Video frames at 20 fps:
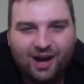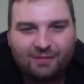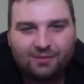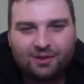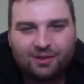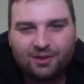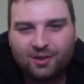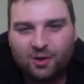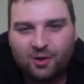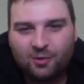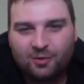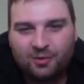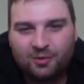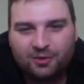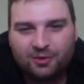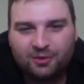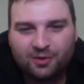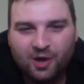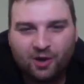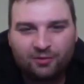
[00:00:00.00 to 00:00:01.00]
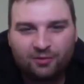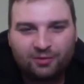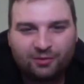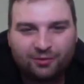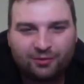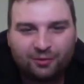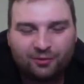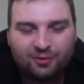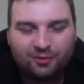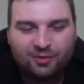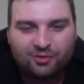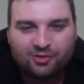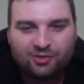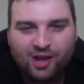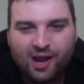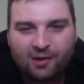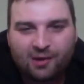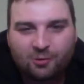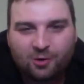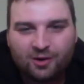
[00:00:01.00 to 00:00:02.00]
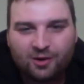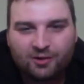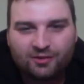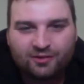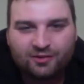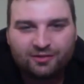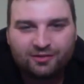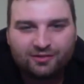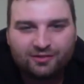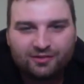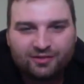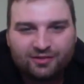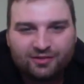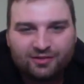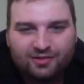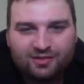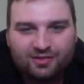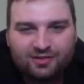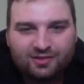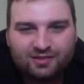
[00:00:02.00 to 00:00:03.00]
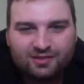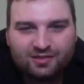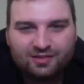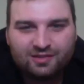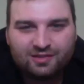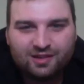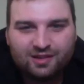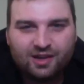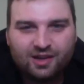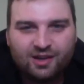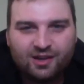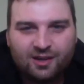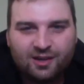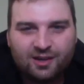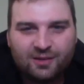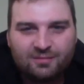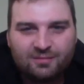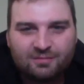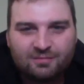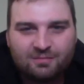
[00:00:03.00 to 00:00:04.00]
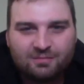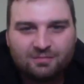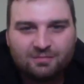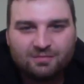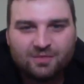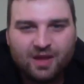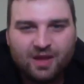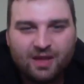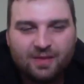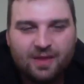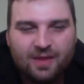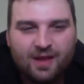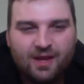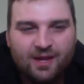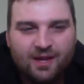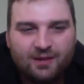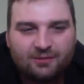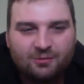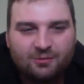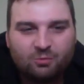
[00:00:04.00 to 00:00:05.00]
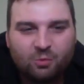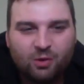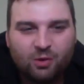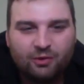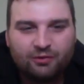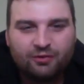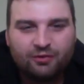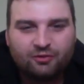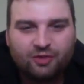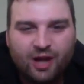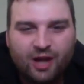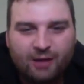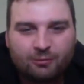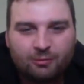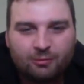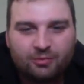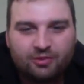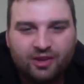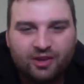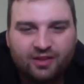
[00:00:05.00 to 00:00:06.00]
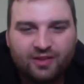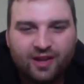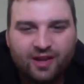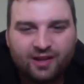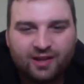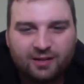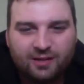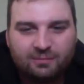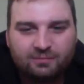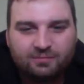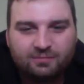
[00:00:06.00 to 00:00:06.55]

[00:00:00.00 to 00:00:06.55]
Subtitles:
going to go with the Dolphins over the Jaguars. And then what does the chat room say in that game?